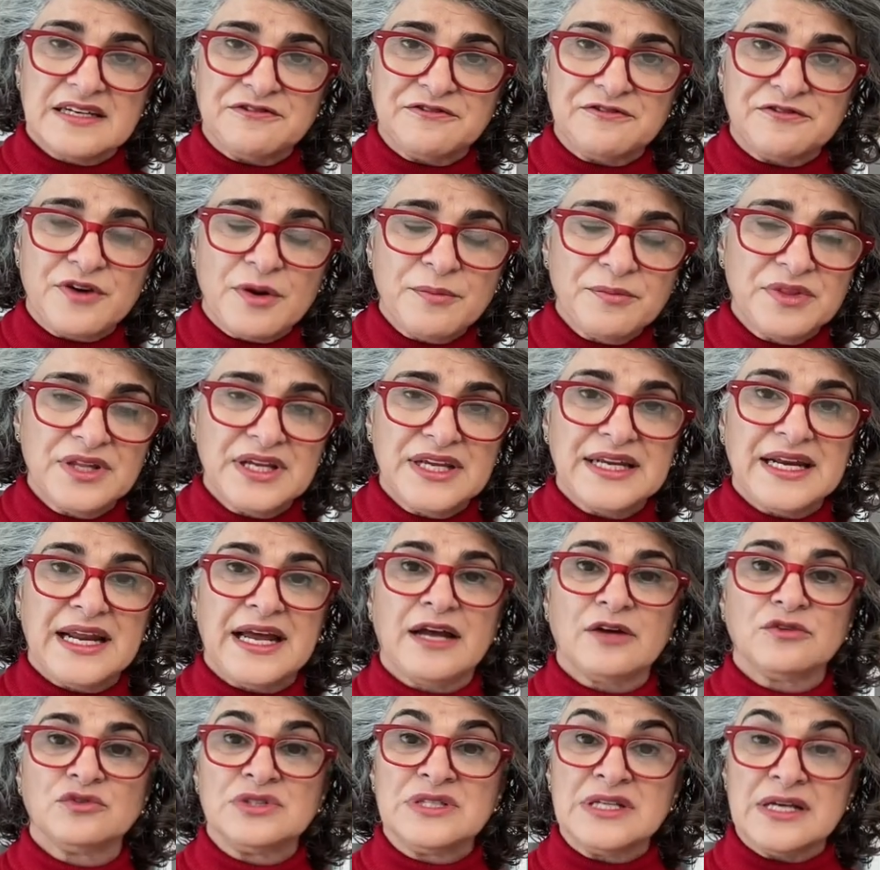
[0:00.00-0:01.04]
from the
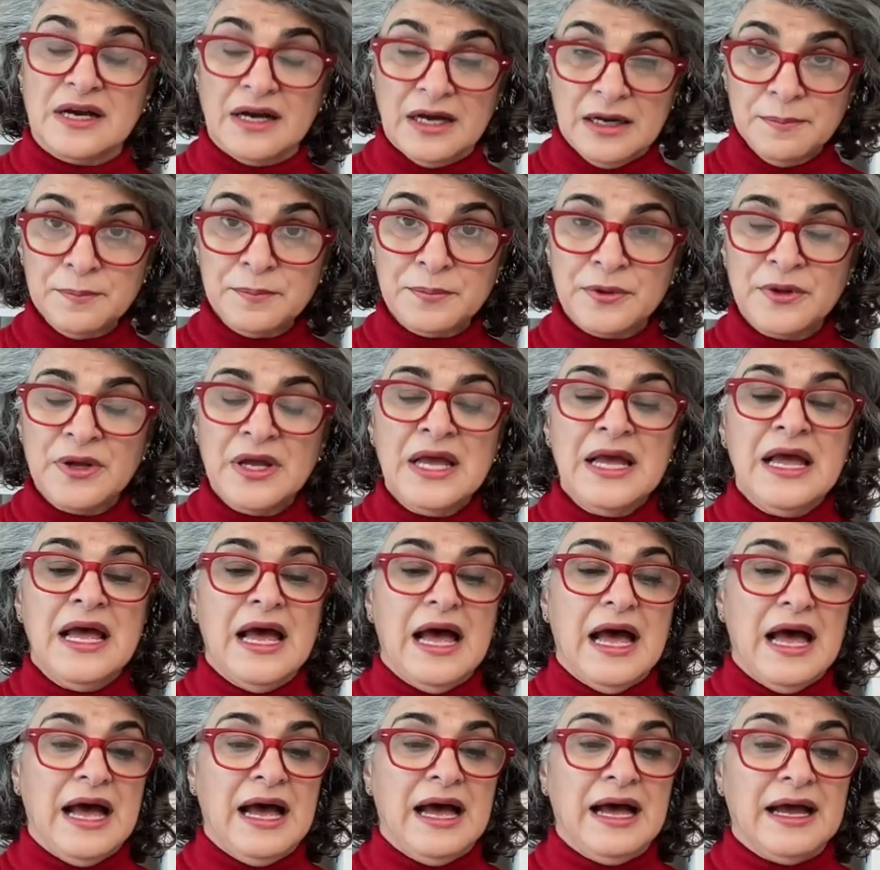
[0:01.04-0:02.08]
ground up,
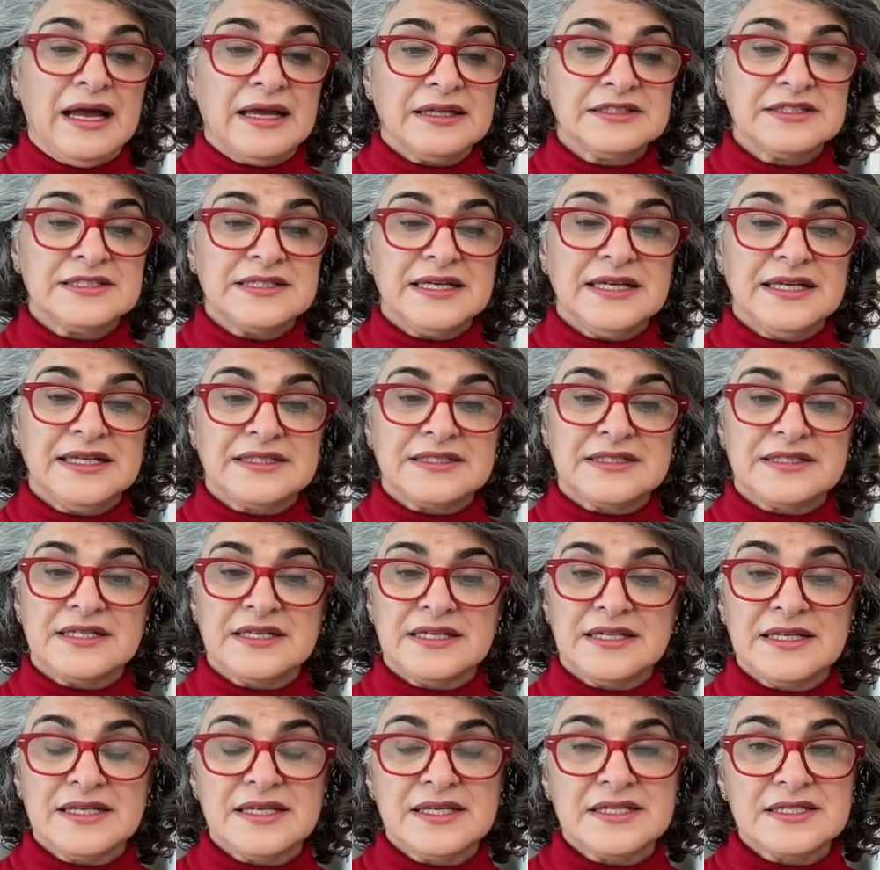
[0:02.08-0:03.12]
and it
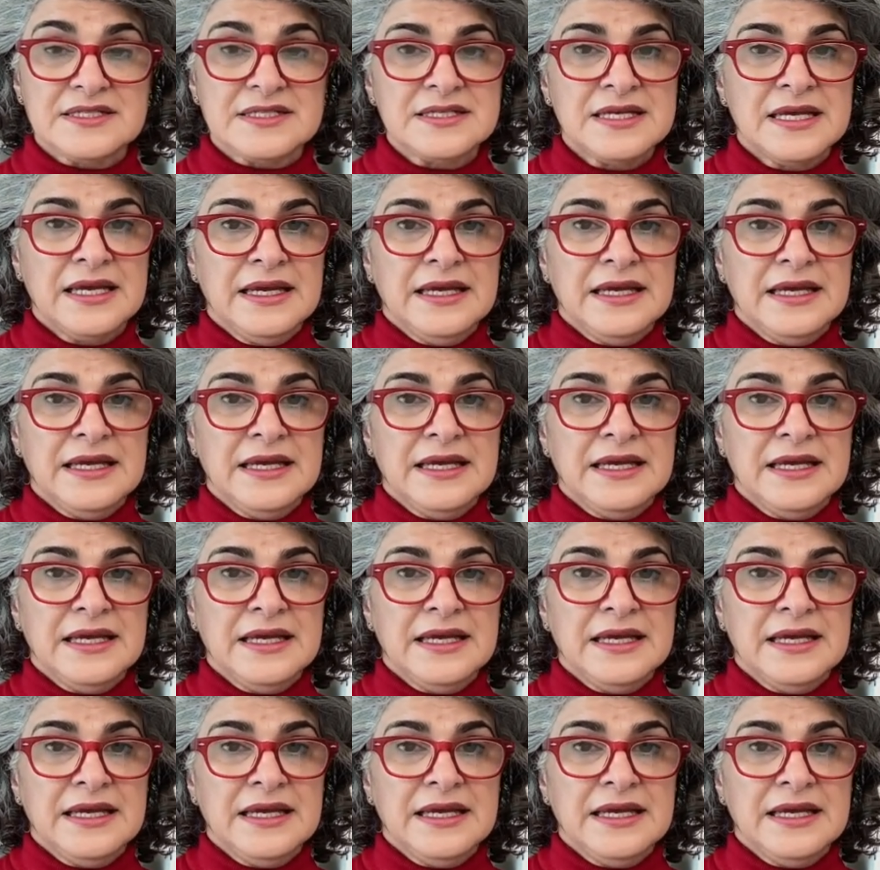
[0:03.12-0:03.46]
is